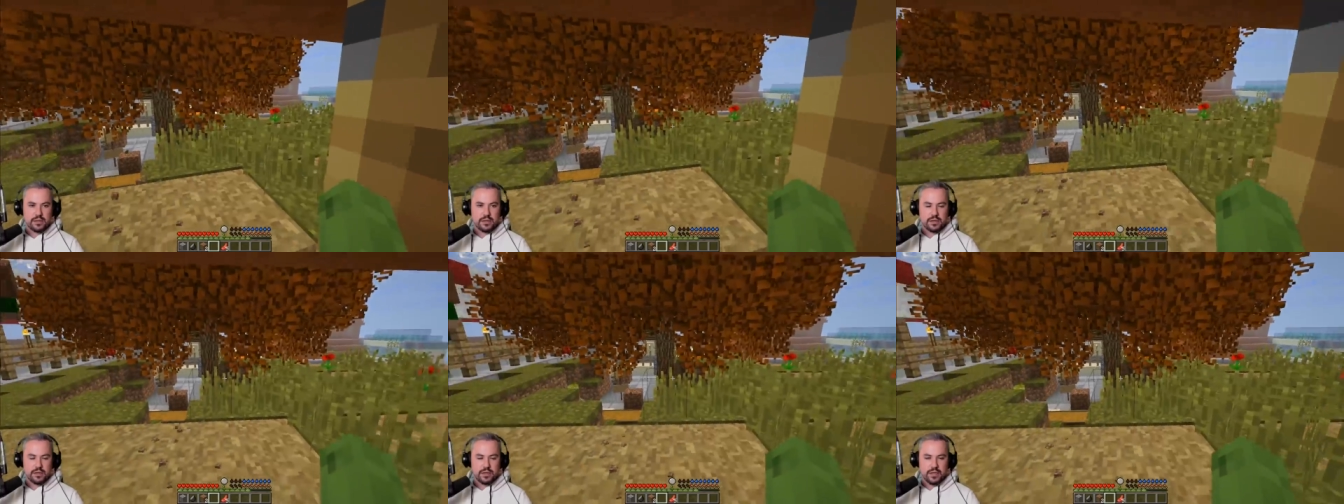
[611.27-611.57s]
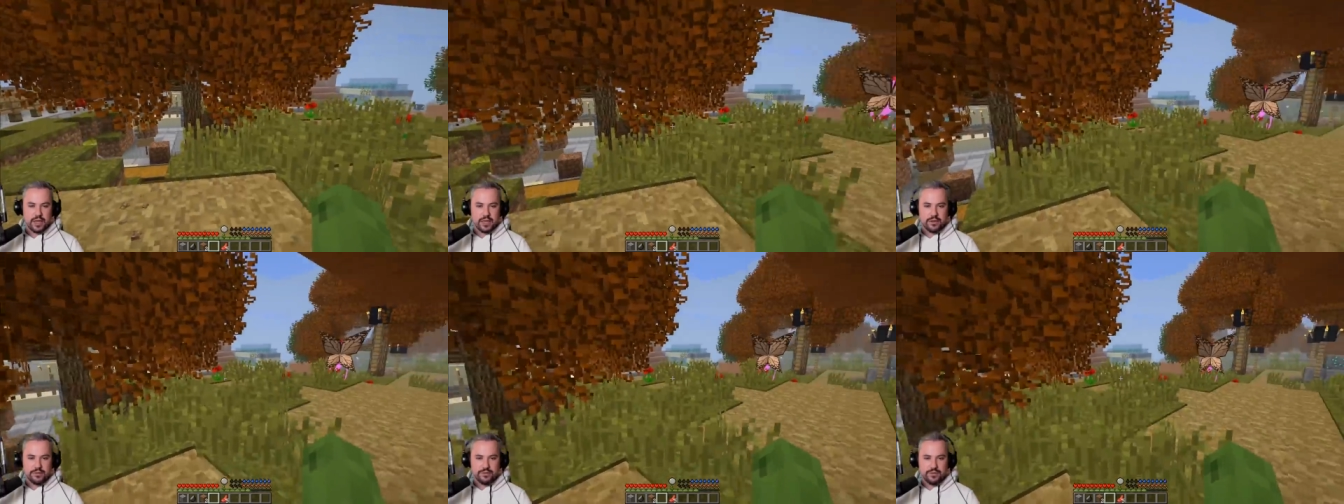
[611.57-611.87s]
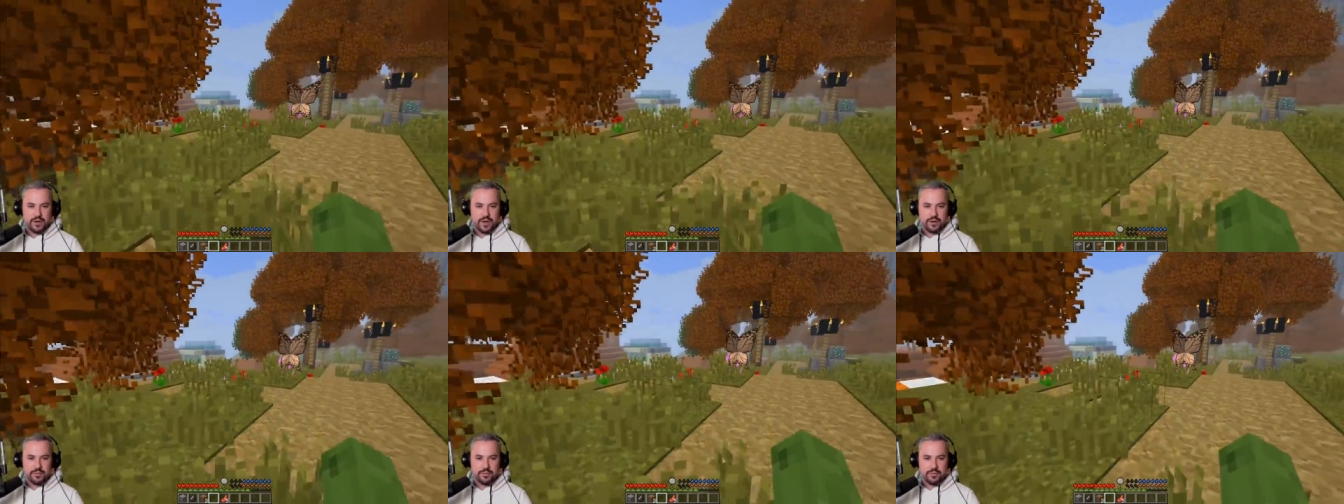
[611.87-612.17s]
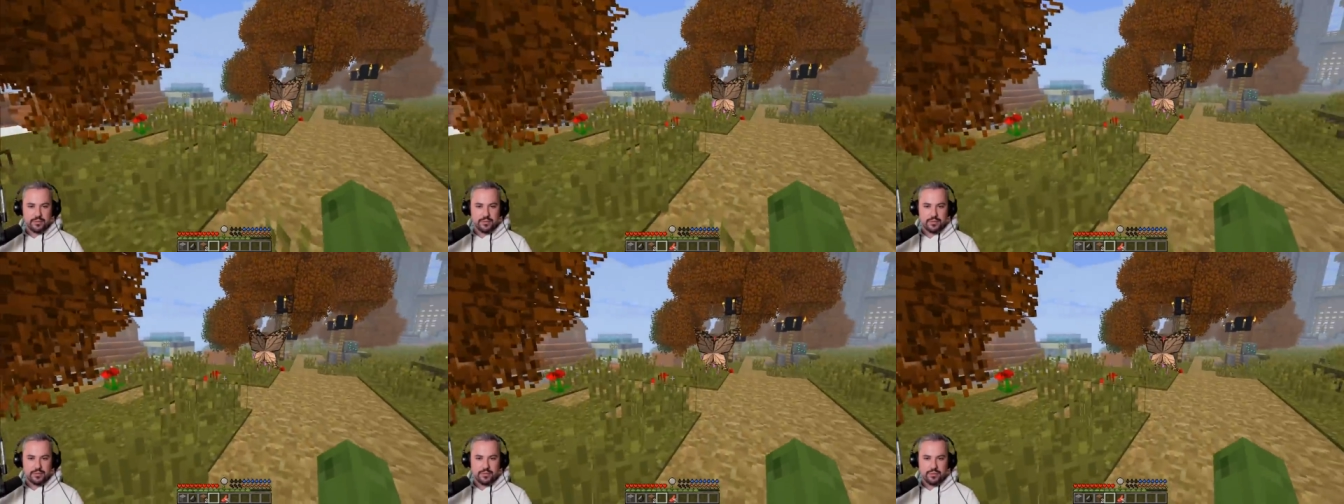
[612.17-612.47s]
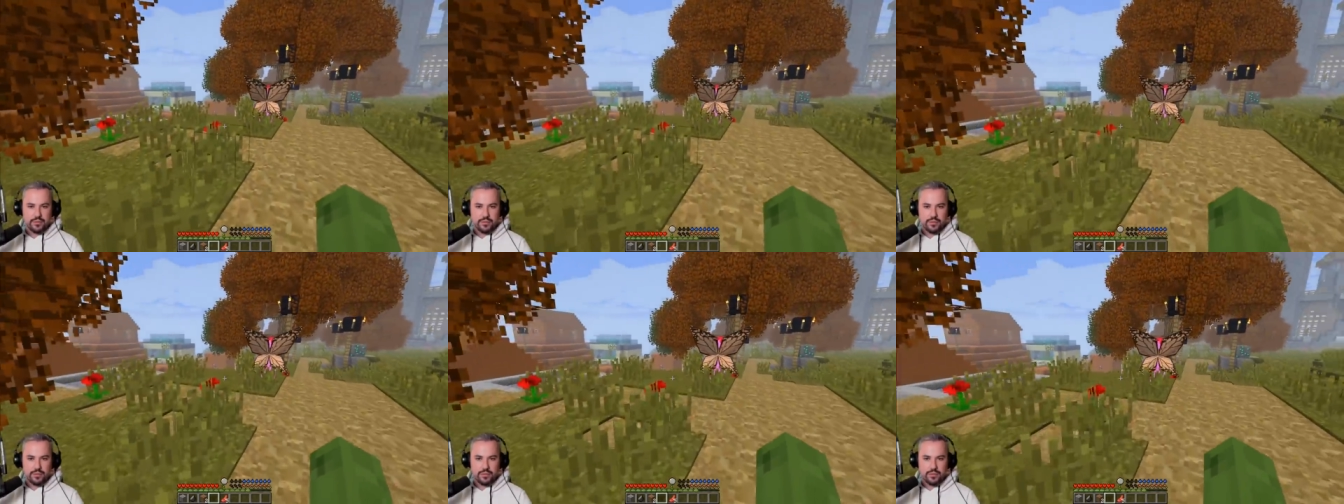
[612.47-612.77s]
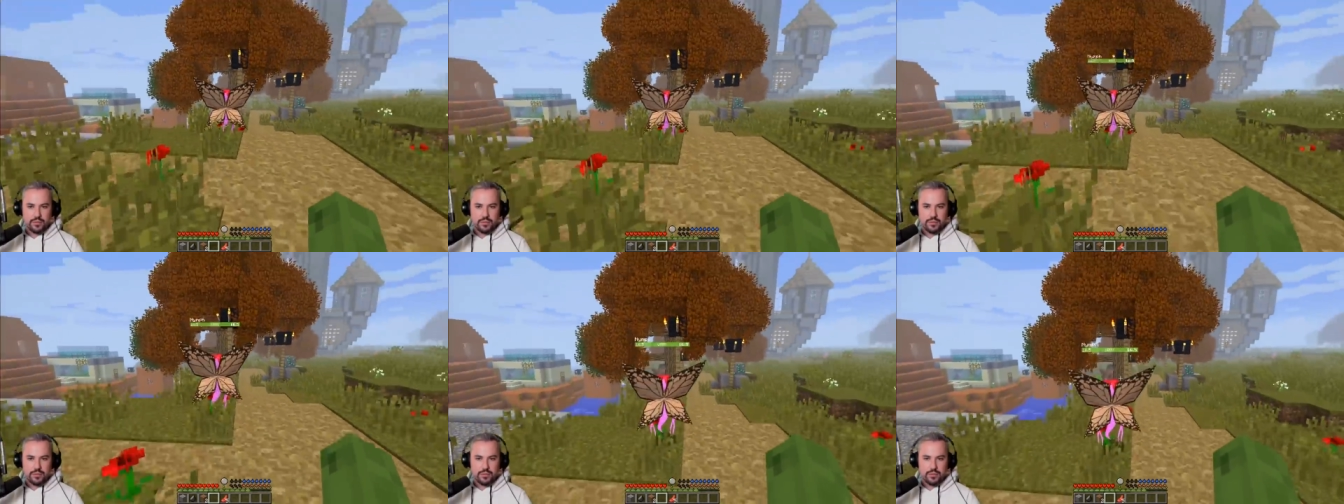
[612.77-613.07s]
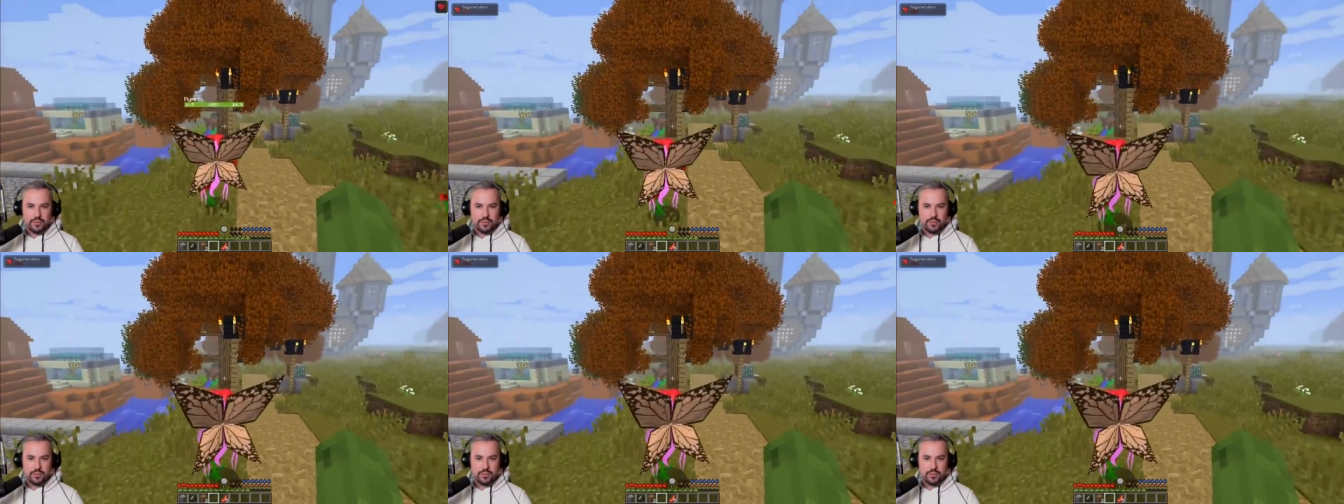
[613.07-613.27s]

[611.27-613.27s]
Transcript: Okay, you fight him. Hey, come down